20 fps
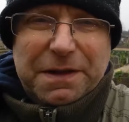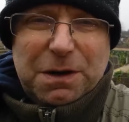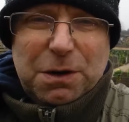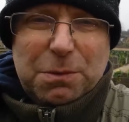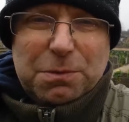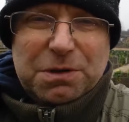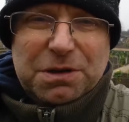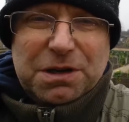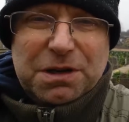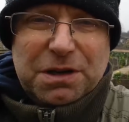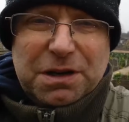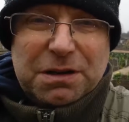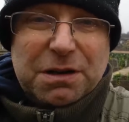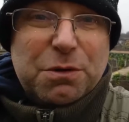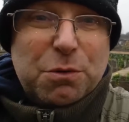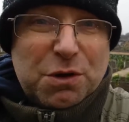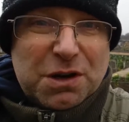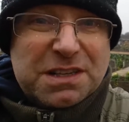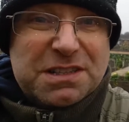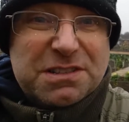the allotment, don't you? And
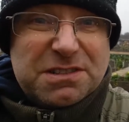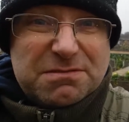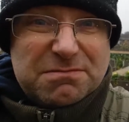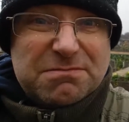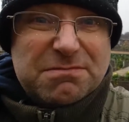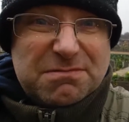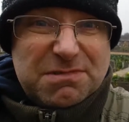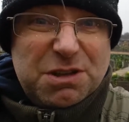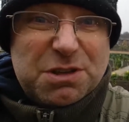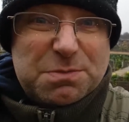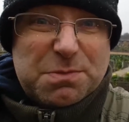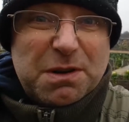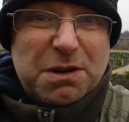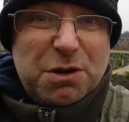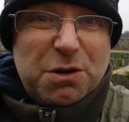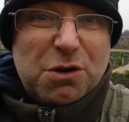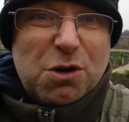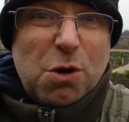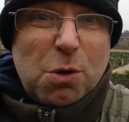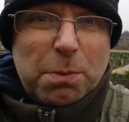I wanted to use my
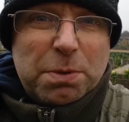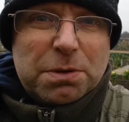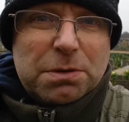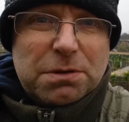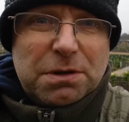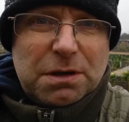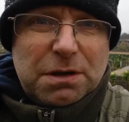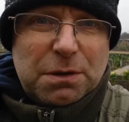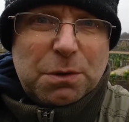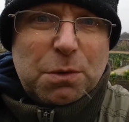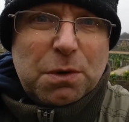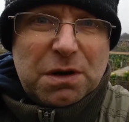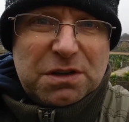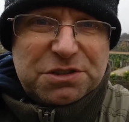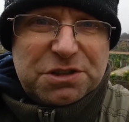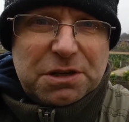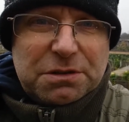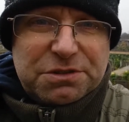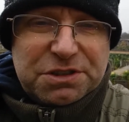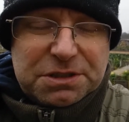new cup, you know, the one I
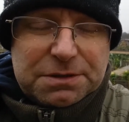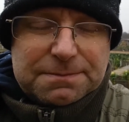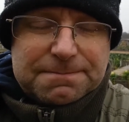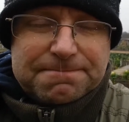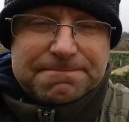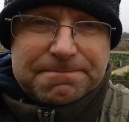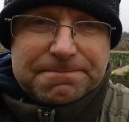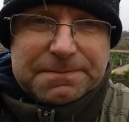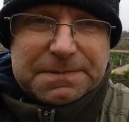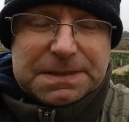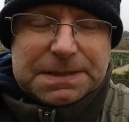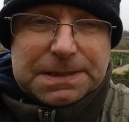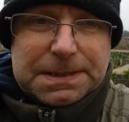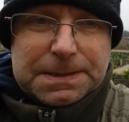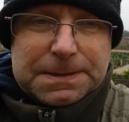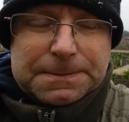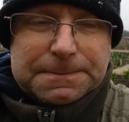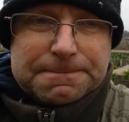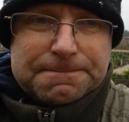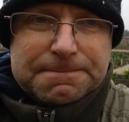showed you. So,
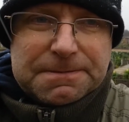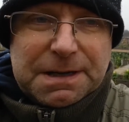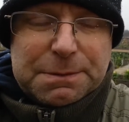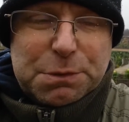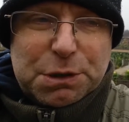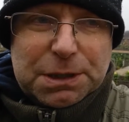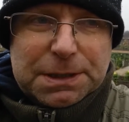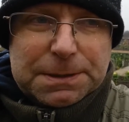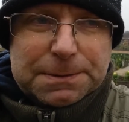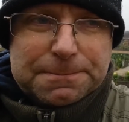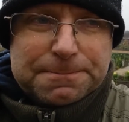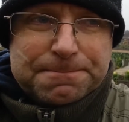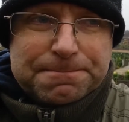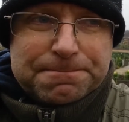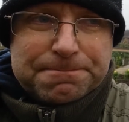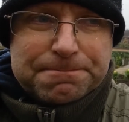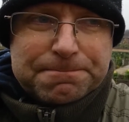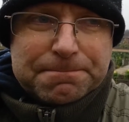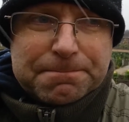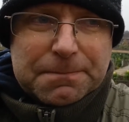never mind.
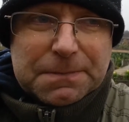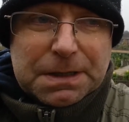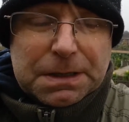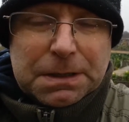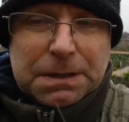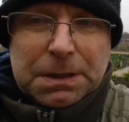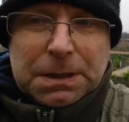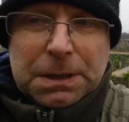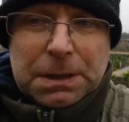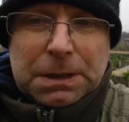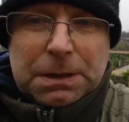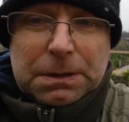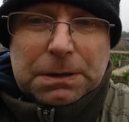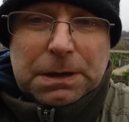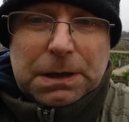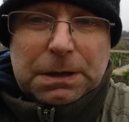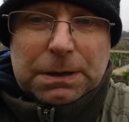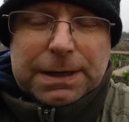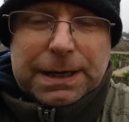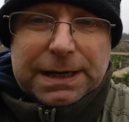
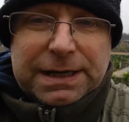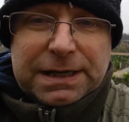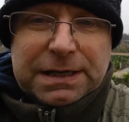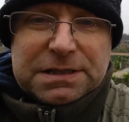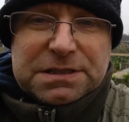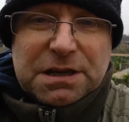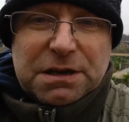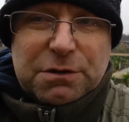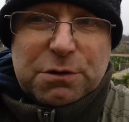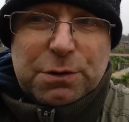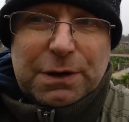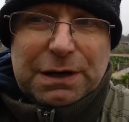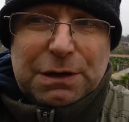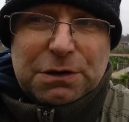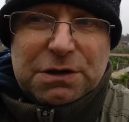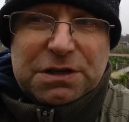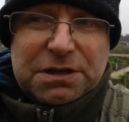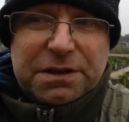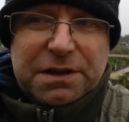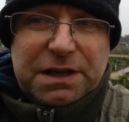Okay, so a quick
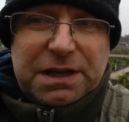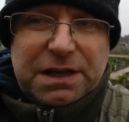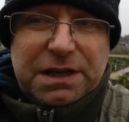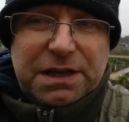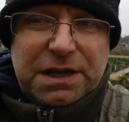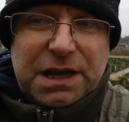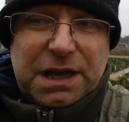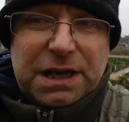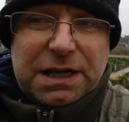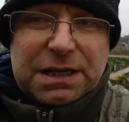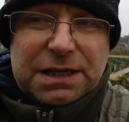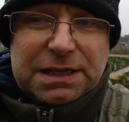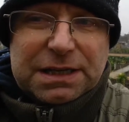look at the